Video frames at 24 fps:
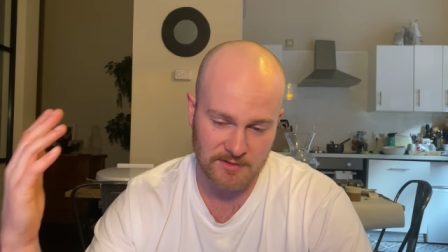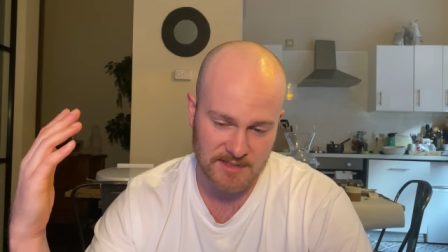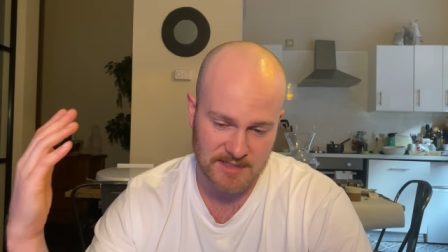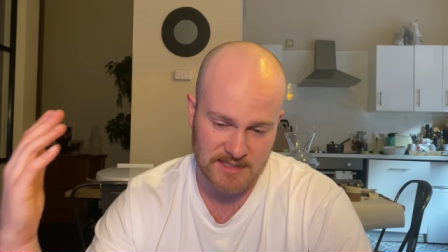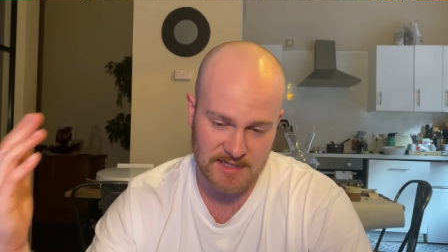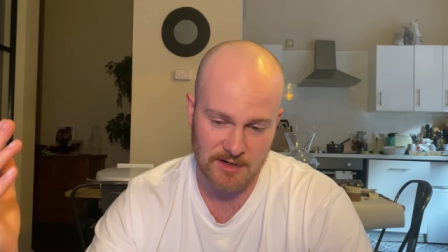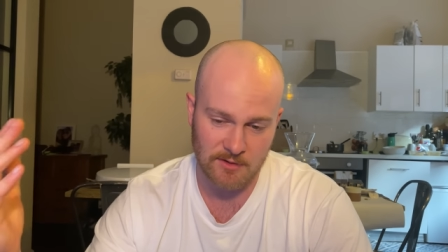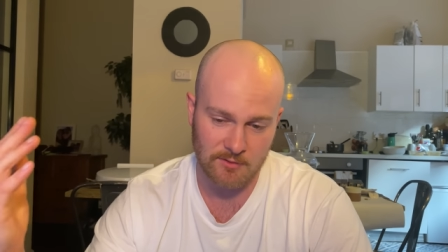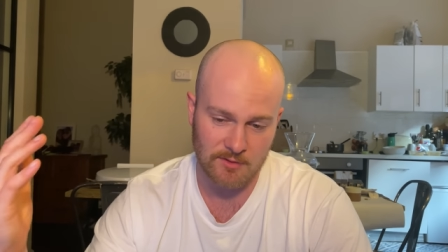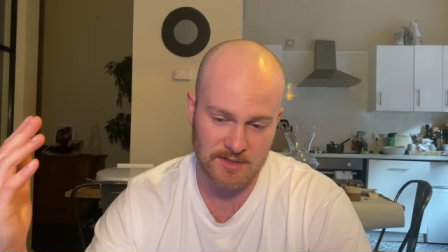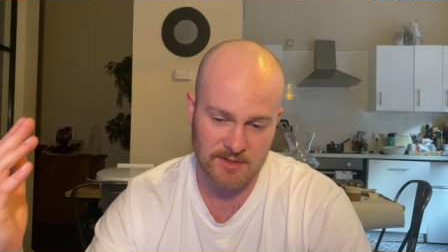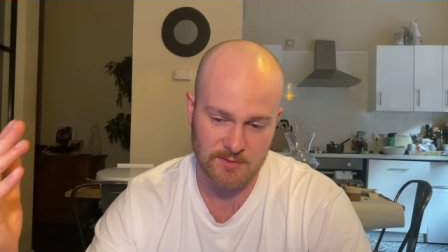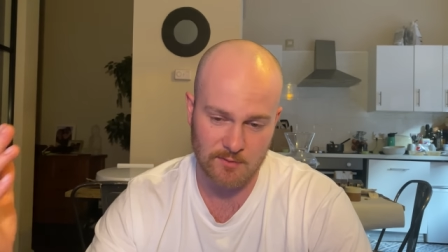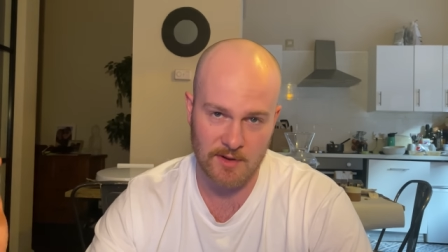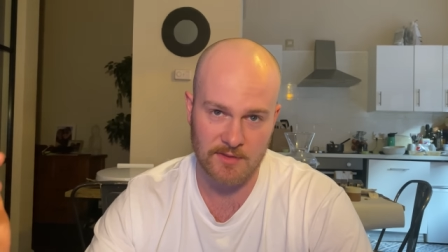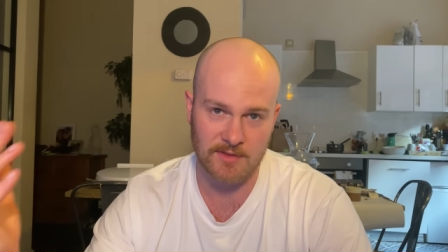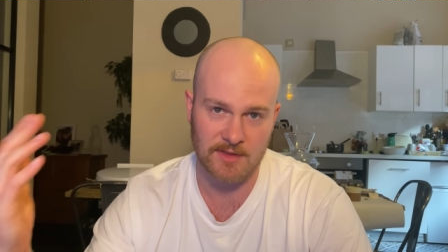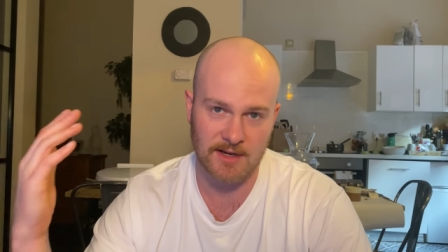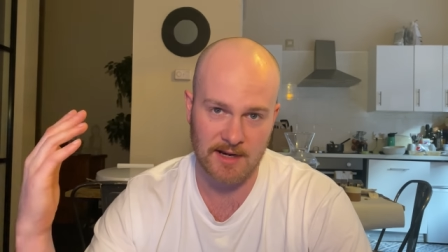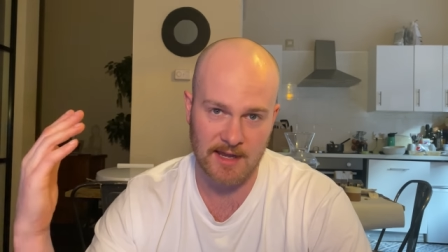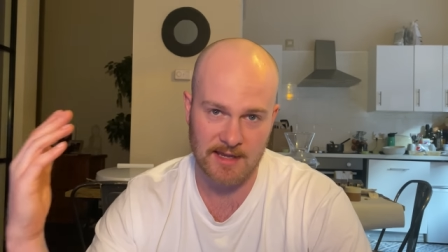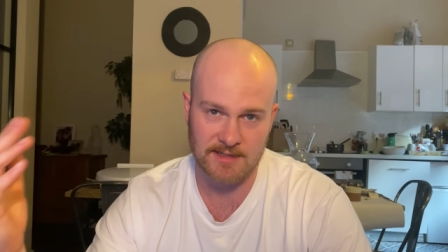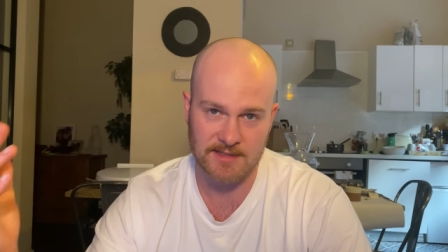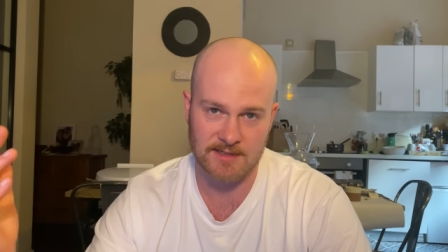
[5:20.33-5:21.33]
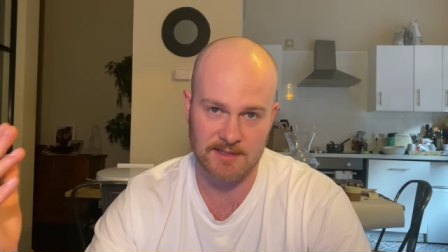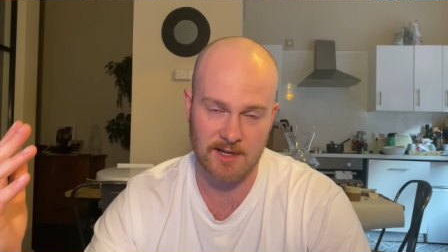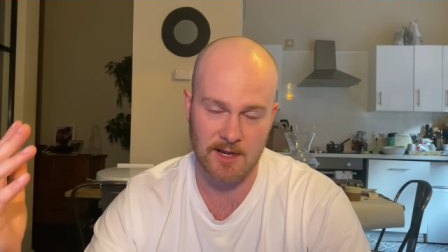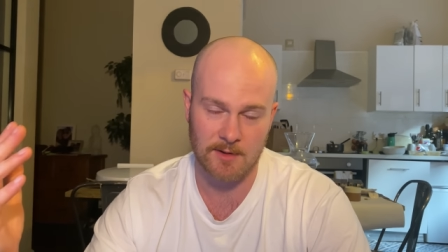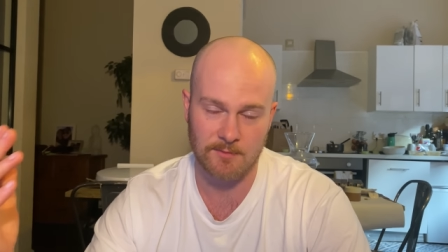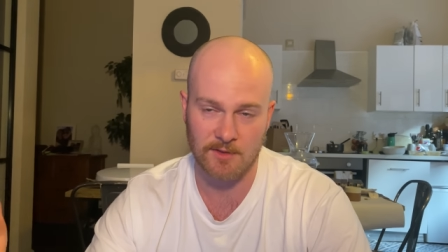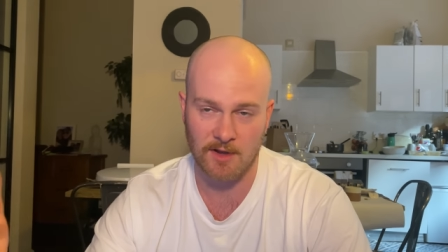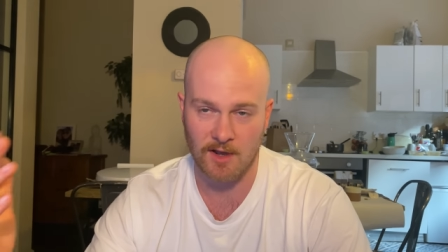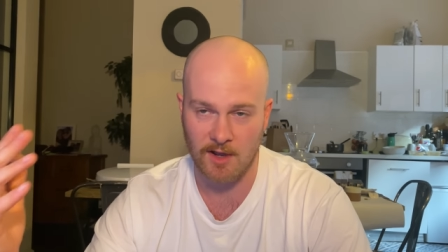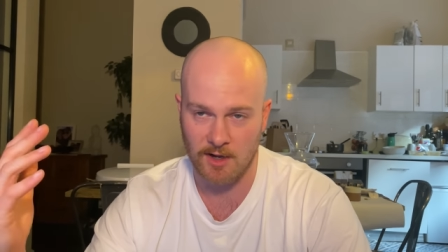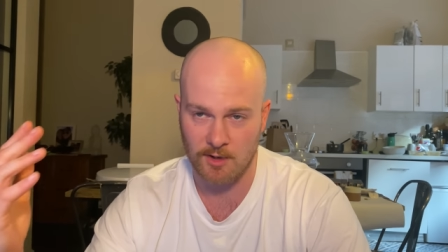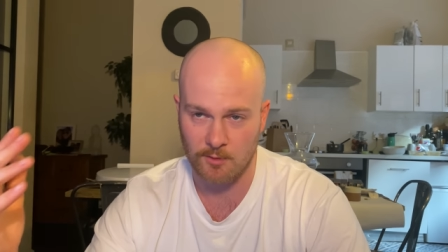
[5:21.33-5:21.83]
series went the last time
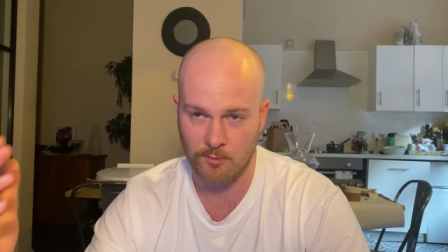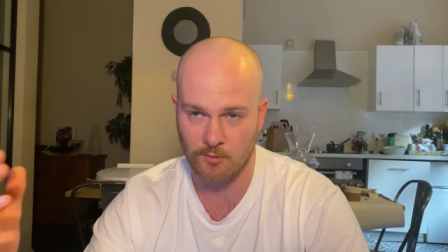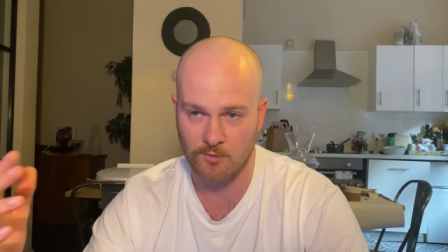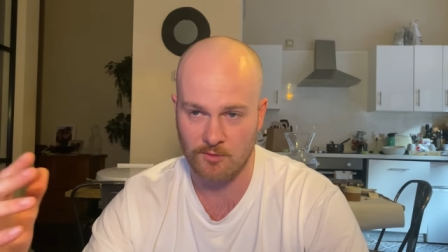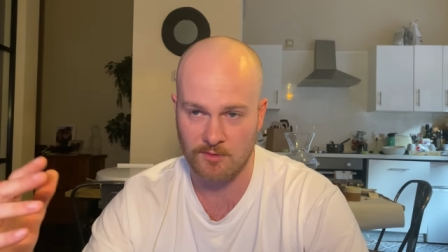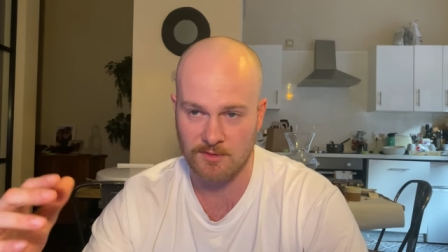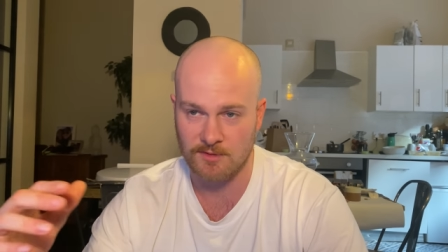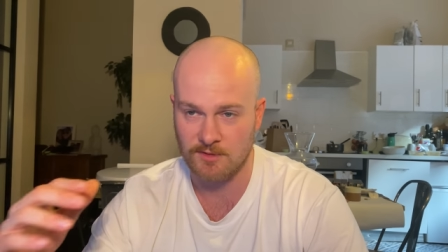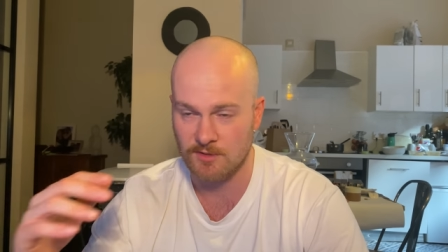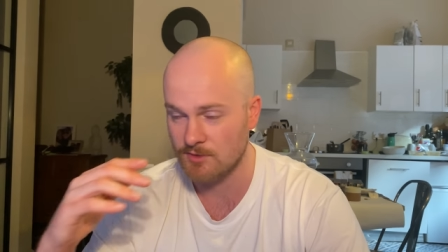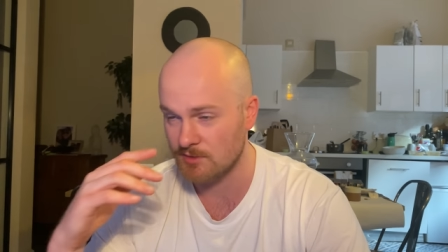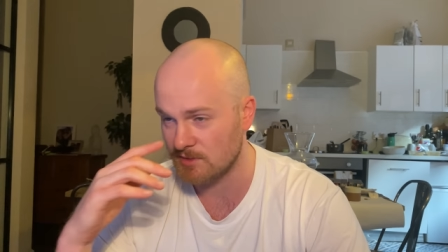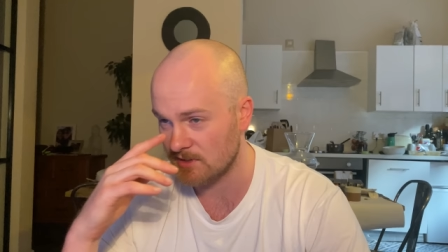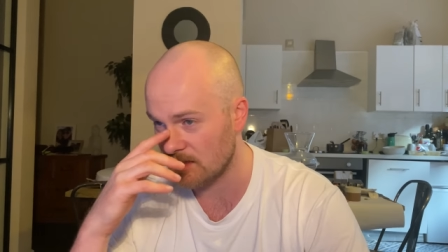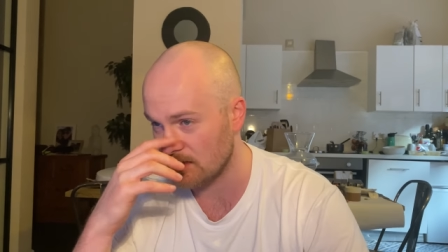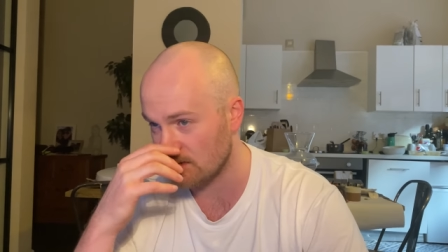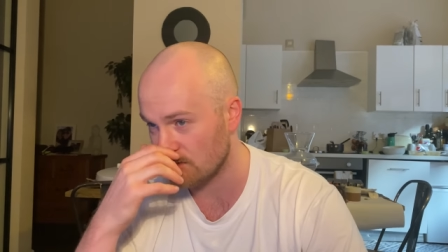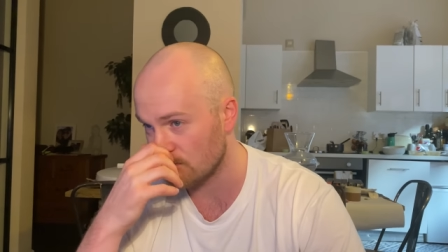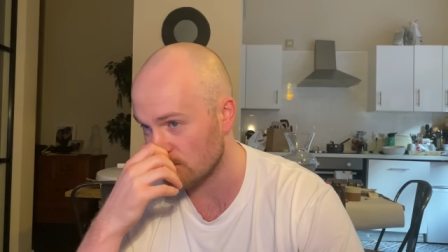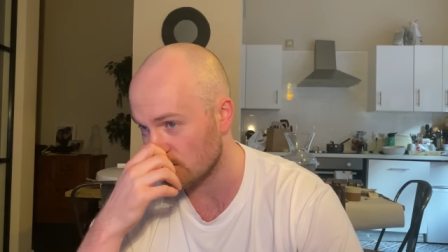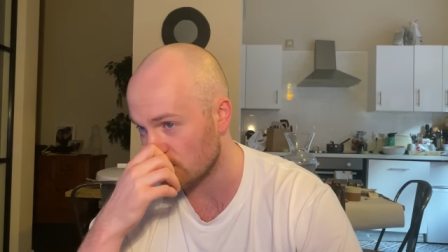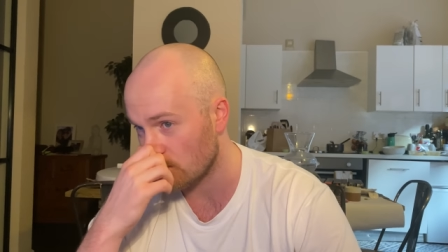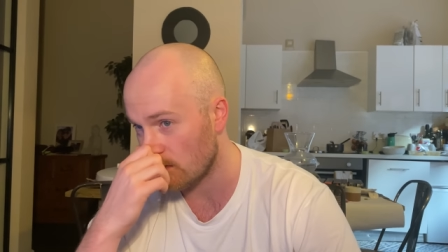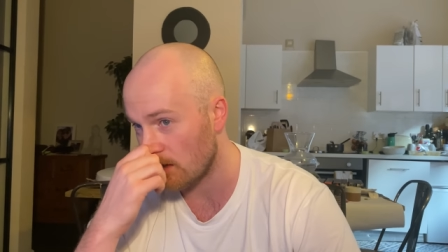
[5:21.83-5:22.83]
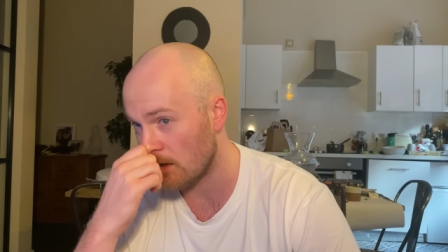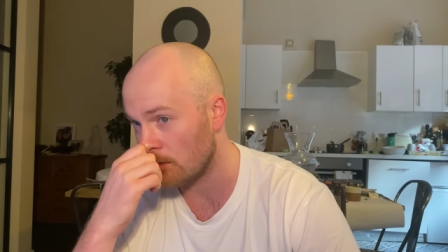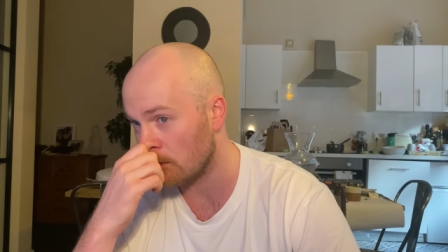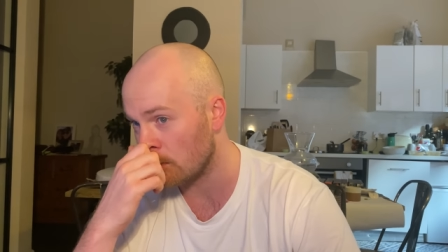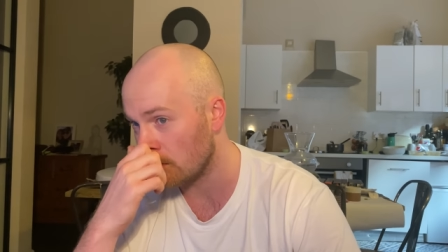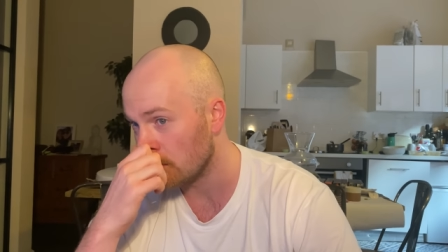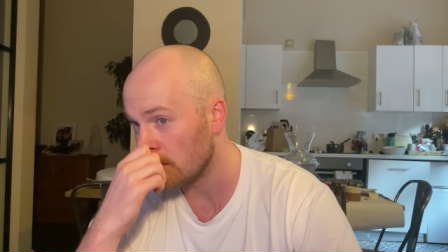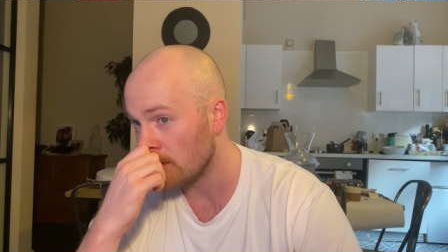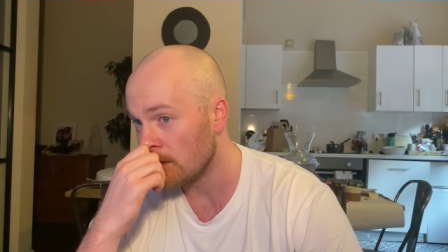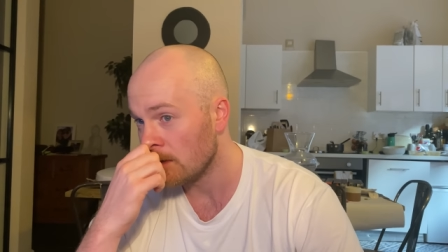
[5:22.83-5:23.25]
that Ireland were in New Zealand as well.